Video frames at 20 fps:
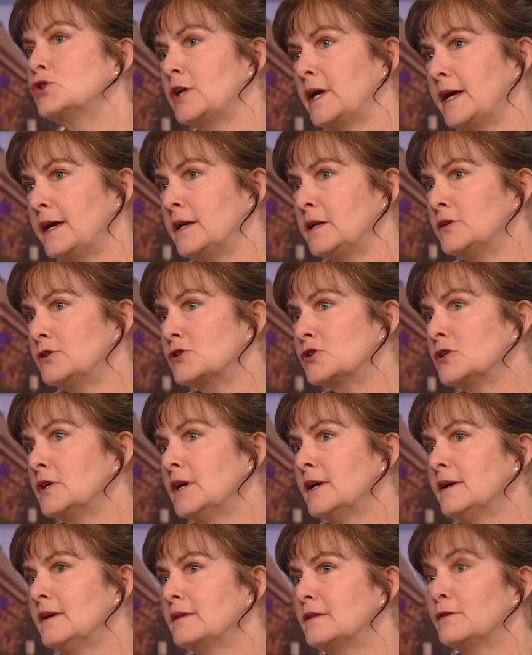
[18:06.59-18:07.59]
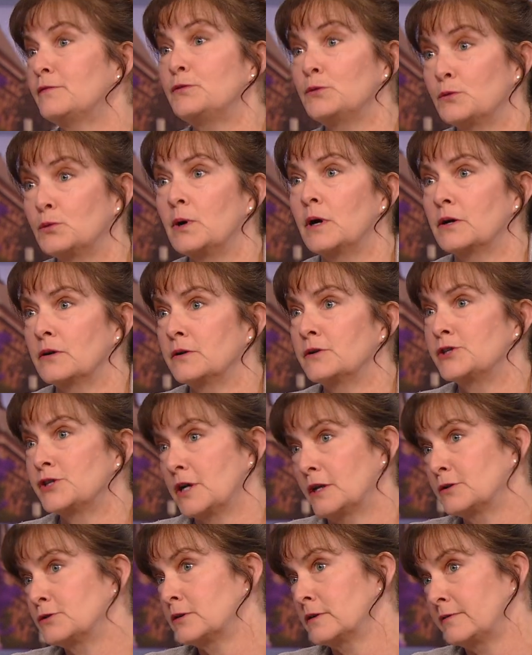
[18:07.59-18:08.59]
change the food, water, and
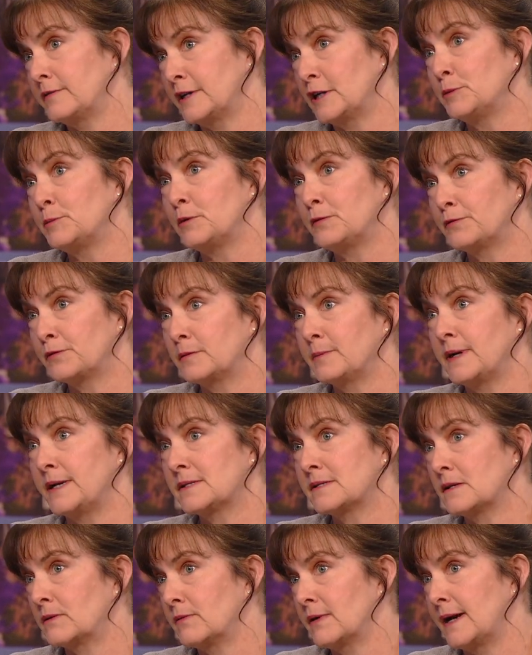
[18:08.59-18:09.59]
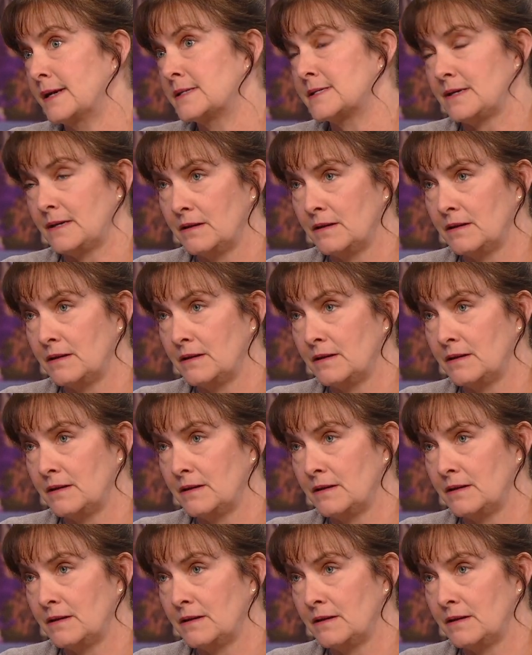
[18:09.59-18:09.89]
shelter available for mice and rats